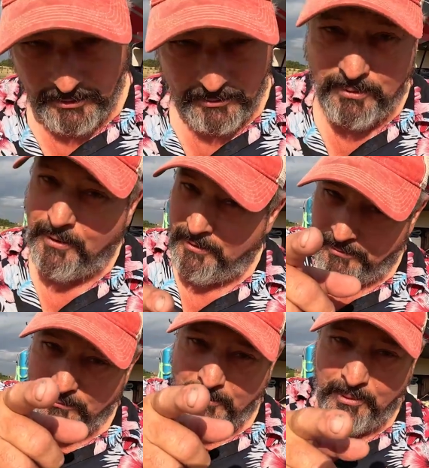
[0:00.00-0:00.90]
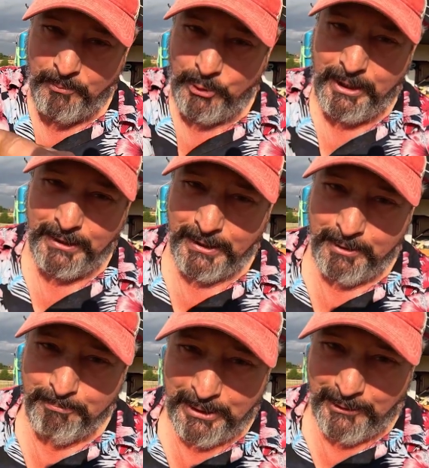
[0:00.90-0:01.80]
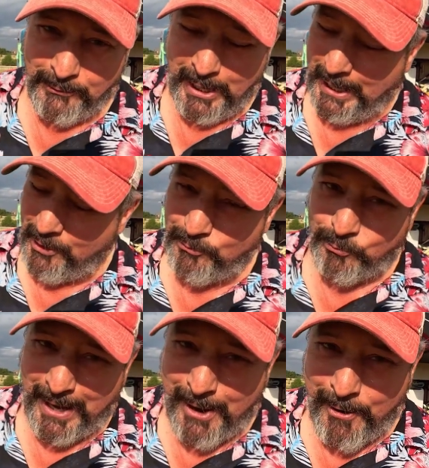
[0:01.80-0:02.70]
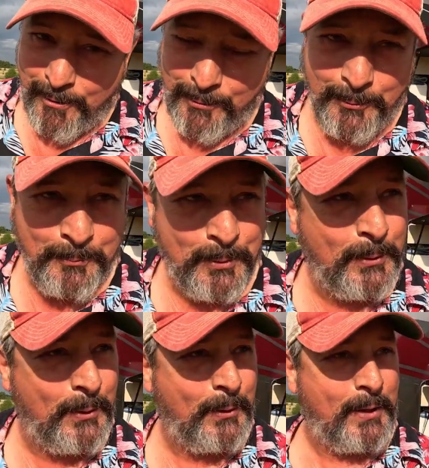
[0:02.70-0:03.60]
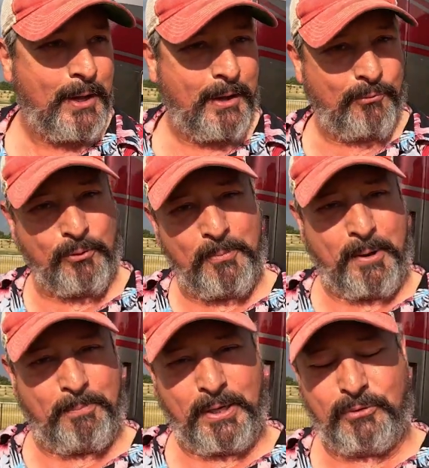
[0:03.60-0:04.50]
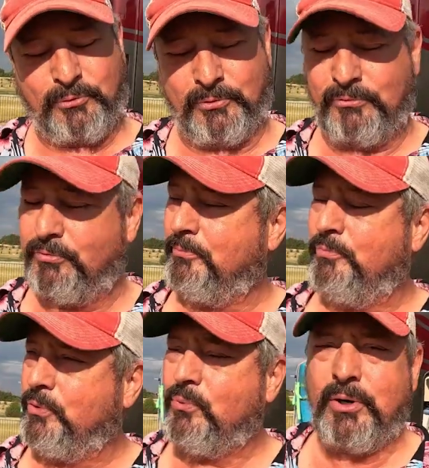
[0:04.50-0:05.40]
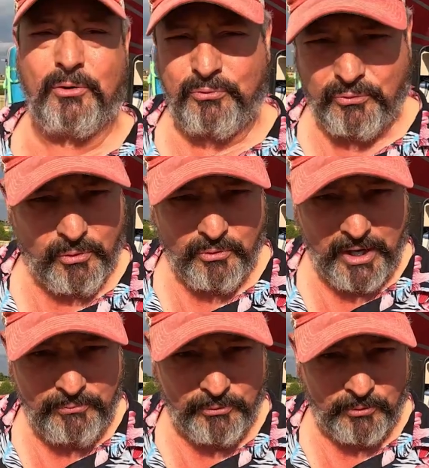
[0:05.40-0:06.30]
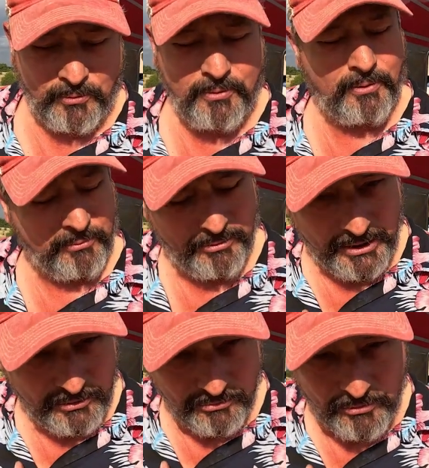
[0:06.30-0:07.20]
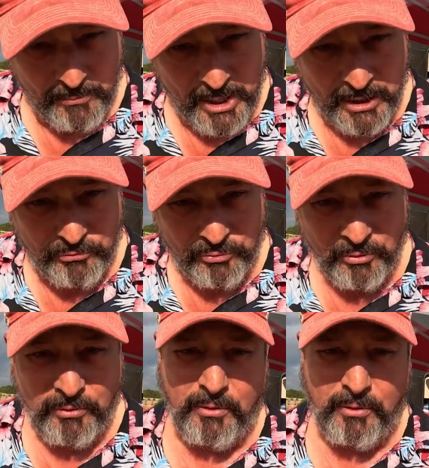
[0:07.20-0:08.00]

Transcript: you. Remember to hit that bell as well. And for my patrons, we are so grateful. Thank you so much.